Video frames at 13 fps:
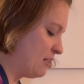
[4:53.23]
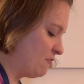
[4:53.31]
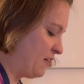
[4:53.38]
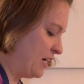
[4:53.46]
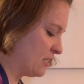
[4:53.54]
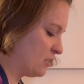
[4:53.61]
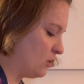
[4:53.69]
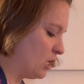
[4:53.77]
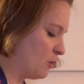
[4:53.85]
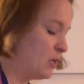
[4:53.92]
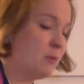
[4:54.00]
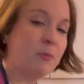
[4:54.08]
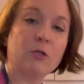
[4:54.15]
In fact, a lot
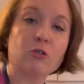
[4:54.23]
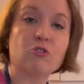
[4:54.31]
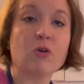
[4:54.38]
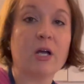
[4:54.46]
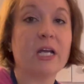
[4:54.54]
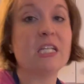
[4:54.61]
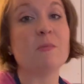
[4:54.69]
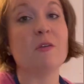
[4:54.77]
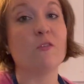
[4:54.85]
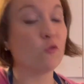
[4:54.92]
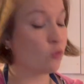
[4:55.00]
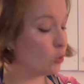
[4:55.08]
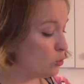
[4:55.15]
of people are trying to be
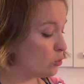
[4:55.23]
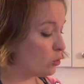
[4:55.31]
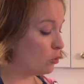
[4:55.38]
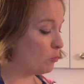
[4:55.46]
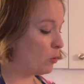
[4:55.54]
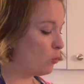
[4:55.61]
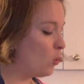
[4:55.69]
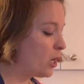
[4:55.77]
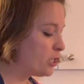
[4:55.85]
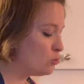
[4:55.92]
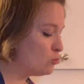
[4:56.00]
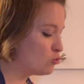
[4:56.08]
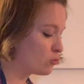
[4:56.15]
frugal, but what
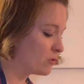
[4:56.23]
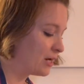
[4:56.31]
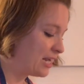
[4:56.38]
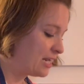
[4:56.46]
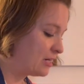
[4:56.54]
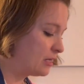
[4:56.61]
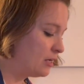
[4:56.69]
you trade